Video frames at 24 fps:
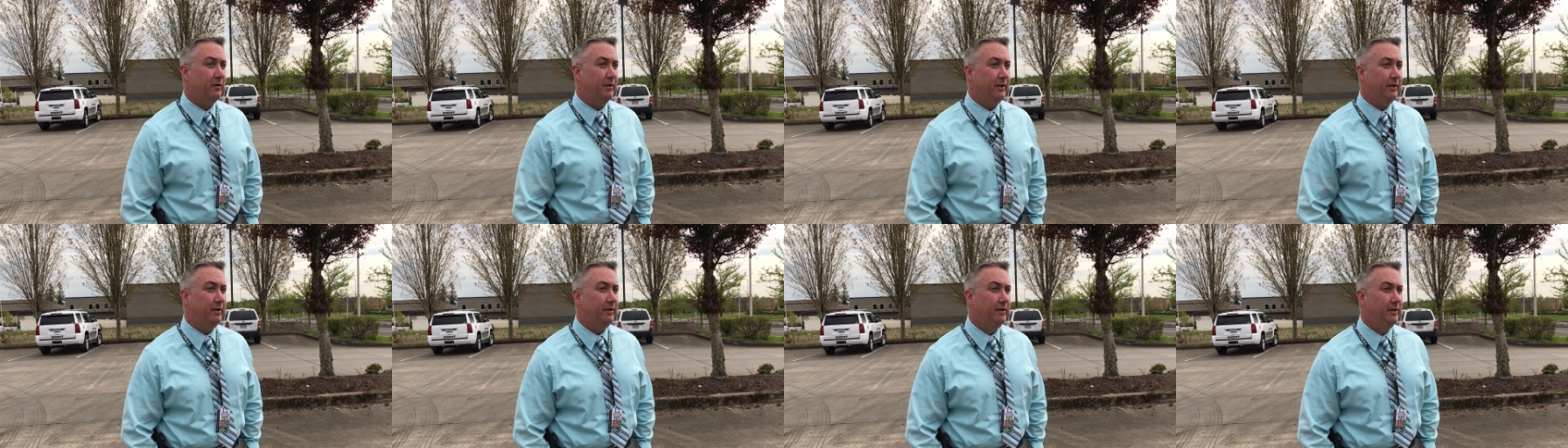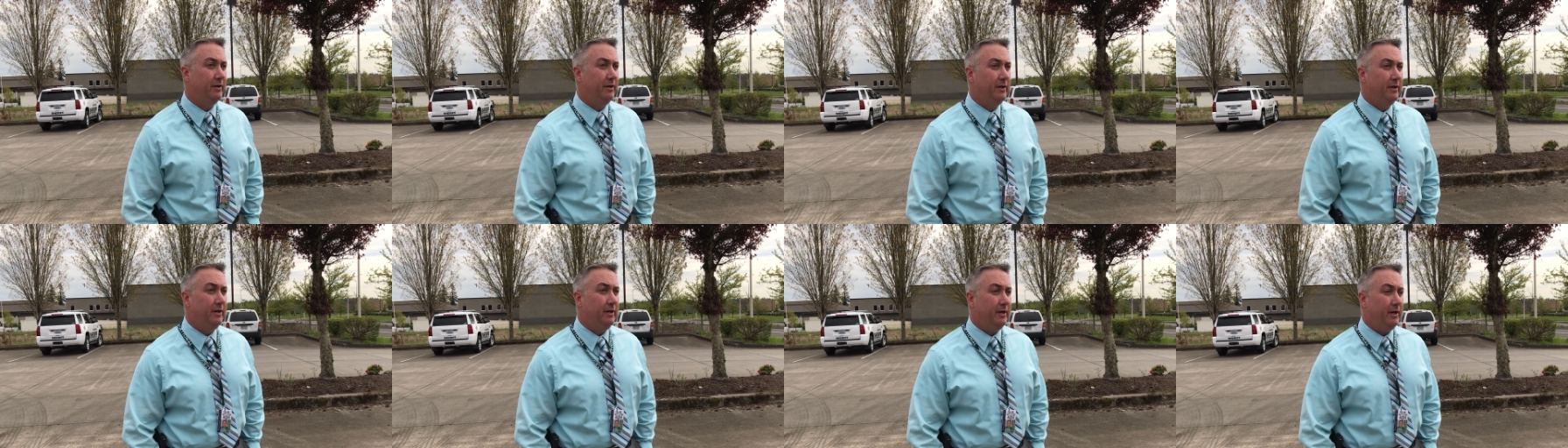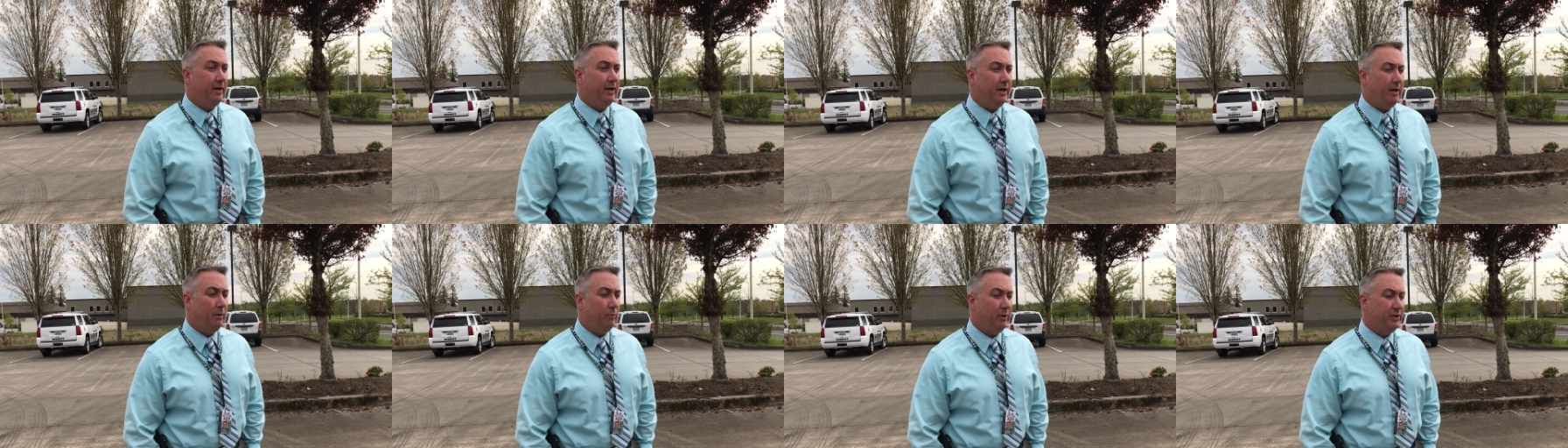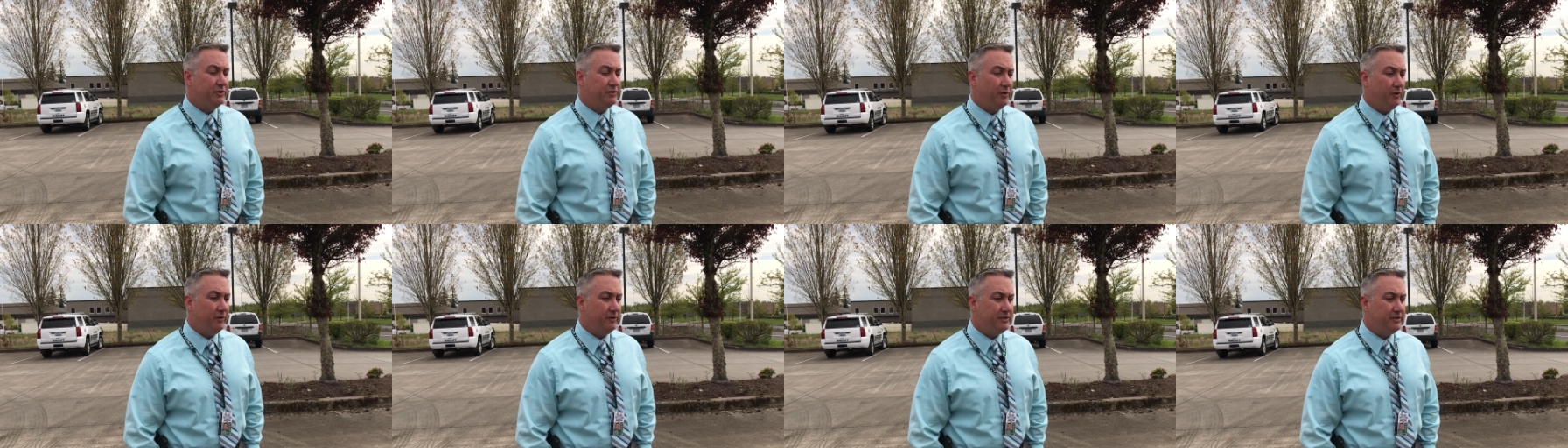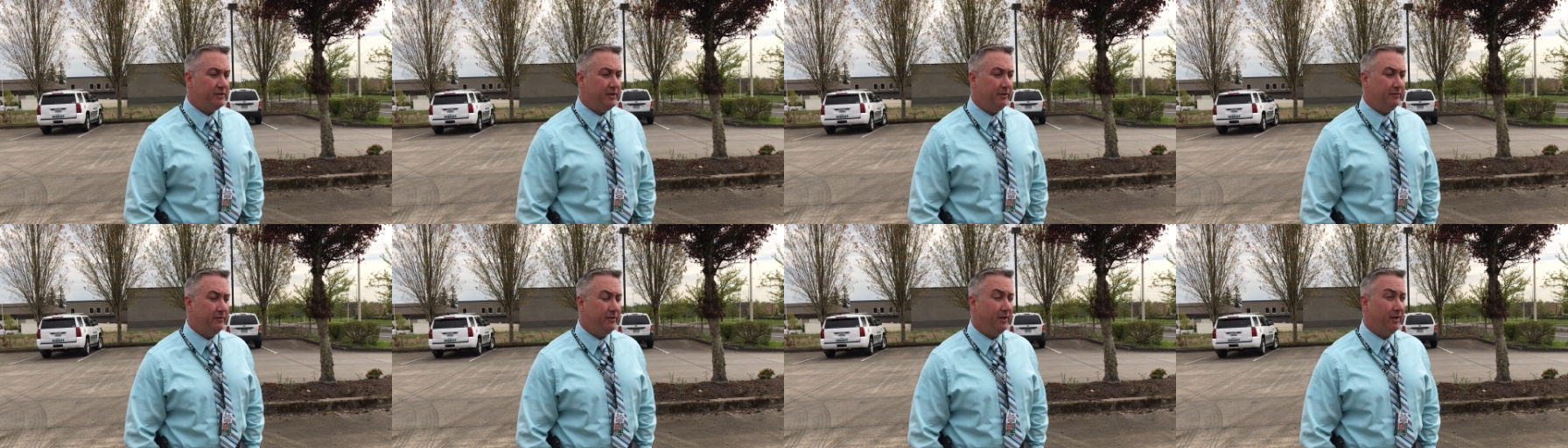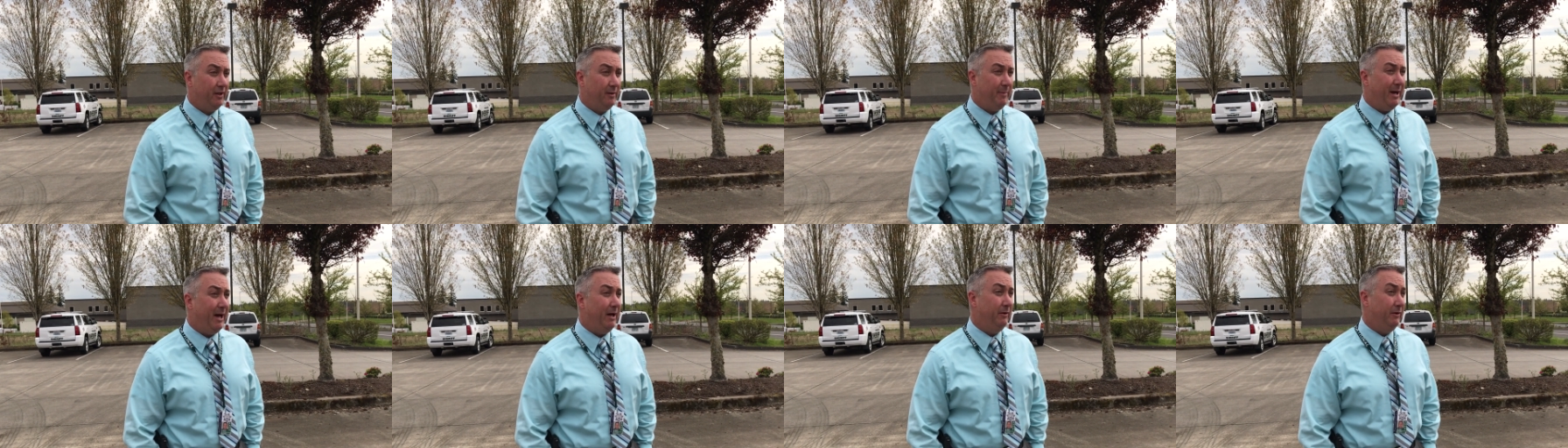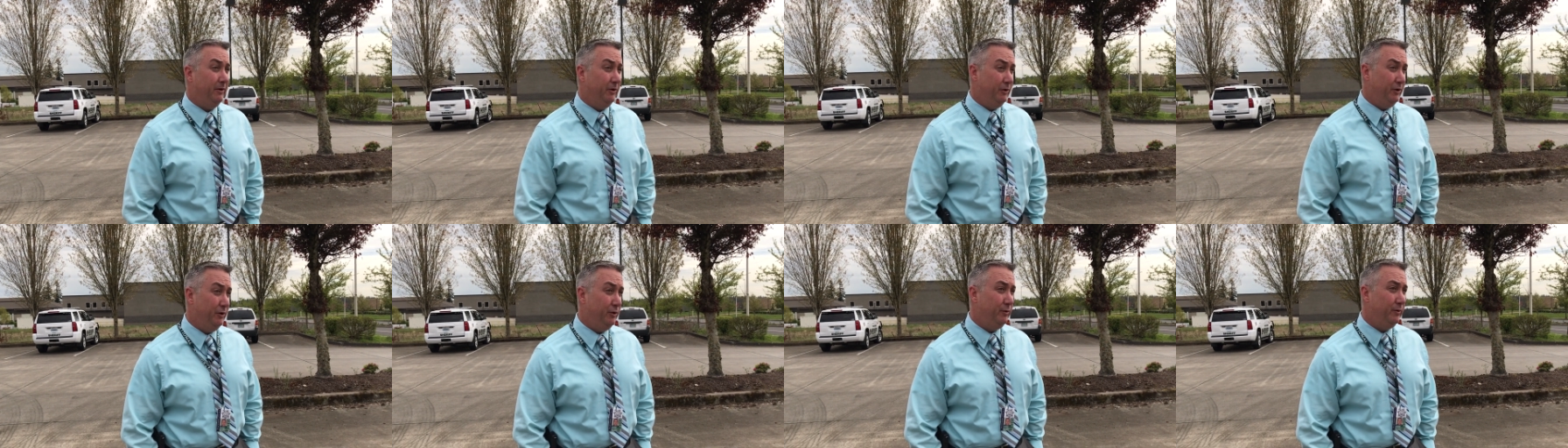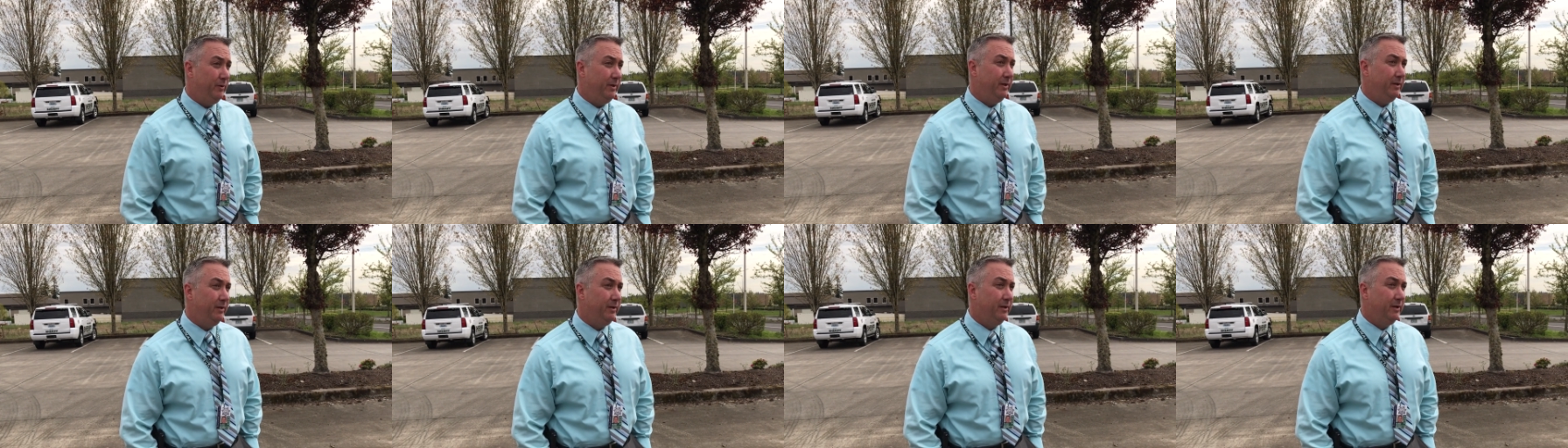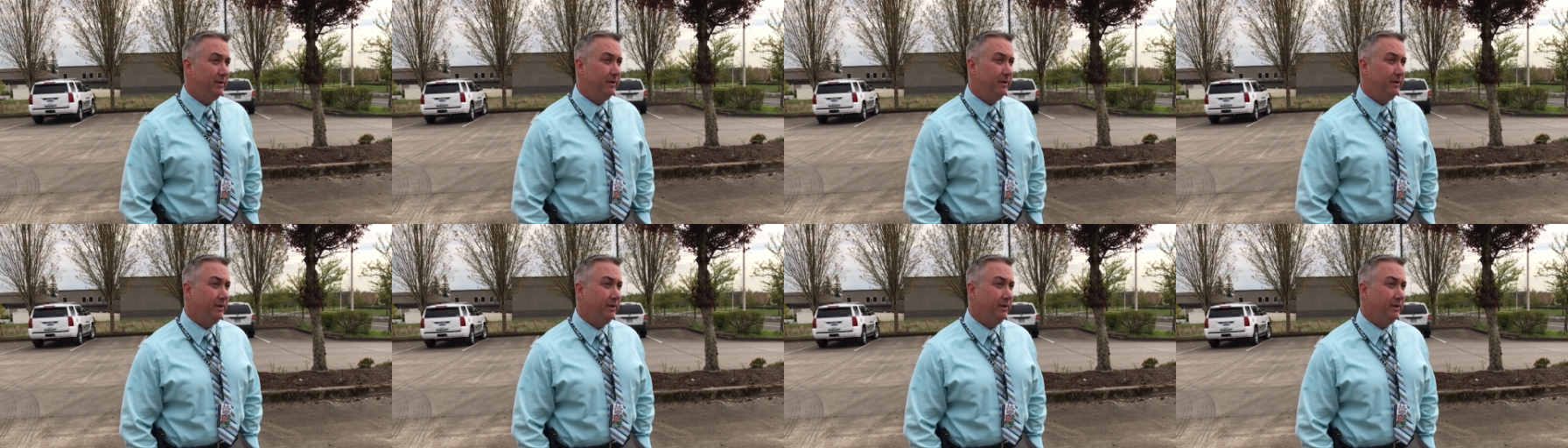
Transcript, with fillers: could. We searched until about noon.